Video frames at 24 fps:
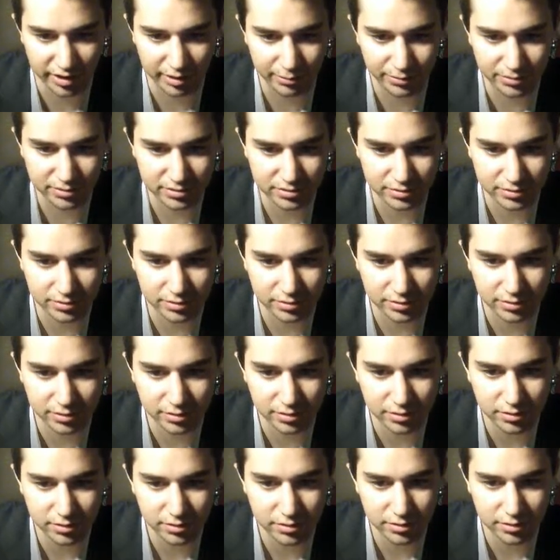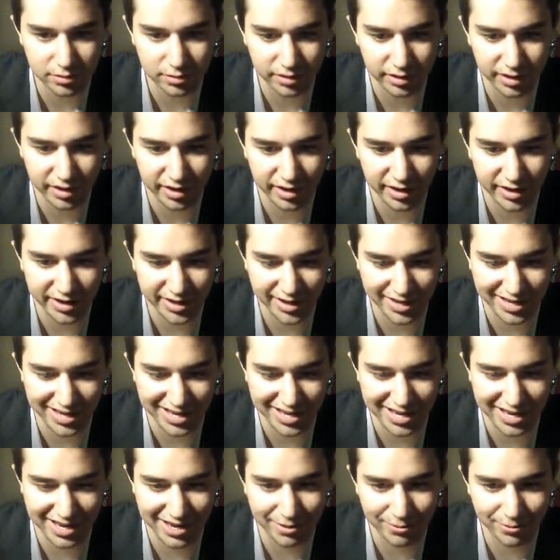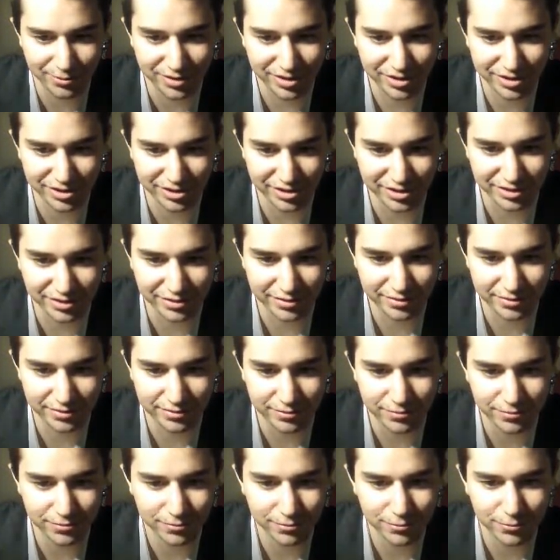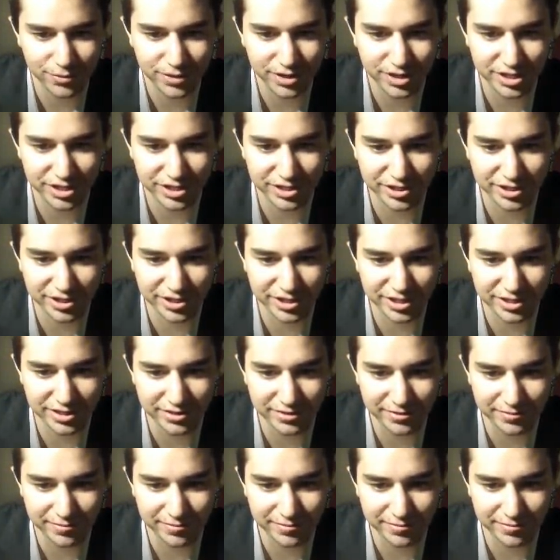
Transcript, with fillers: We. Yeah, we're good. We're good.